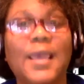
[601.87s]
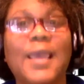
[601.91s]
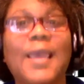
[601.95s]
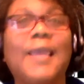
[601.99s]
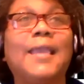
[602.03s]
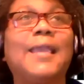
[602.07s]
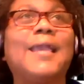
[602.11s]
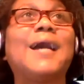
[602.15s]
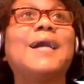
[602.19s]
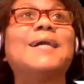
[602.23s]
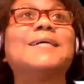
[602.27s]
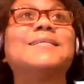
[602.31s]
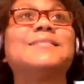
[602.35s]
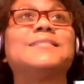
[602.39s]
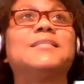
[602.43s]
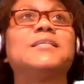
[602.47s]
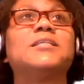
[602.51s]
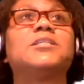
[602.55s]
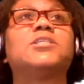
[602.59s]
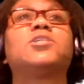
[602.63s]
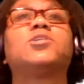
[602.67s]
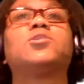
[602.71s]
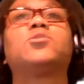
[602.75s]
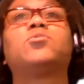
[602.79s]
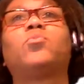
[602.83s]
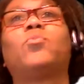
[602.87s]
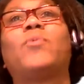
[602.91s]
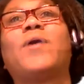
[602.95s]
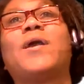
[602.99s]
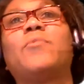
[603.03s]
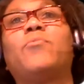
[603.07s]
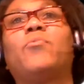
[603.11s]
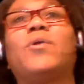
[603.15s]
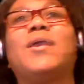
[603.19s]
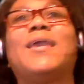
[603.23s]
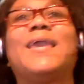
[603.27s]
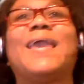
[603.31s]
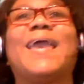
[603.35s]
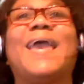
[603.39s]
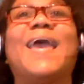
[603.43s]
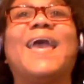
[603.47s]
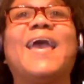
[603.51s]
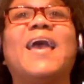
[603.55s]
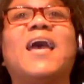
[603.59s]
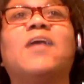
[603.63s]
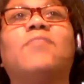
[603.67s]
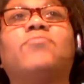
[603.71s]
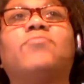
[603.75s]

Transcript: And guys, this is the way we have